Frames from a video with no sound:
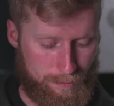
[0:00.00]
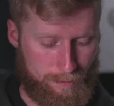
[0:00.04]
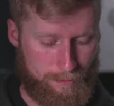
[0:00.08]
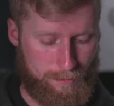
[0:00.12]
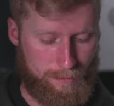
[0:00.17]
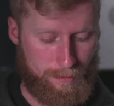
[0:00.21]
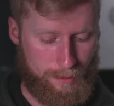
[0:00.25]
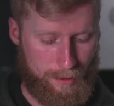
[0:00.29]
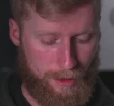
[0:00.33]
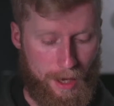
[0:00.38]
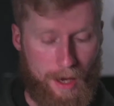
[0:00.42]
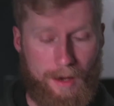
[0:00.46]

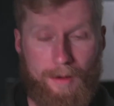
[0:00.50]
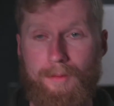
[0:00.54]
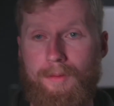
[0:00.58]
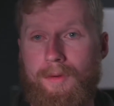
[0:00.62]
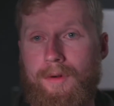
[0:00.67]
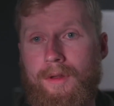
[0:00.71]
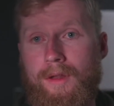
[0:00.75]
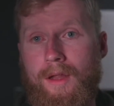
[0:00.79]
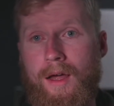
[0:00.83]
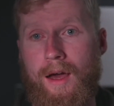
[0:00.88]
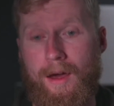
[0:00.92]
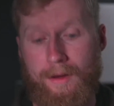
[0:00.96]
Okay, we're
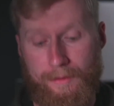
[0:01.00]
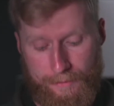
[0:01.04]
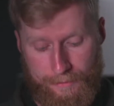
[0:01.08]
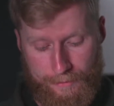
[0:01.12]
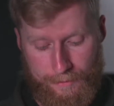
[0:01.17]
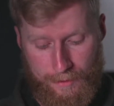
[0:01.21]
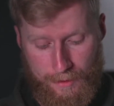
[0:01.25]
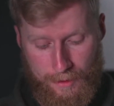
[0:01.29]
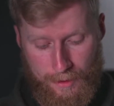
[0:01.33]
live.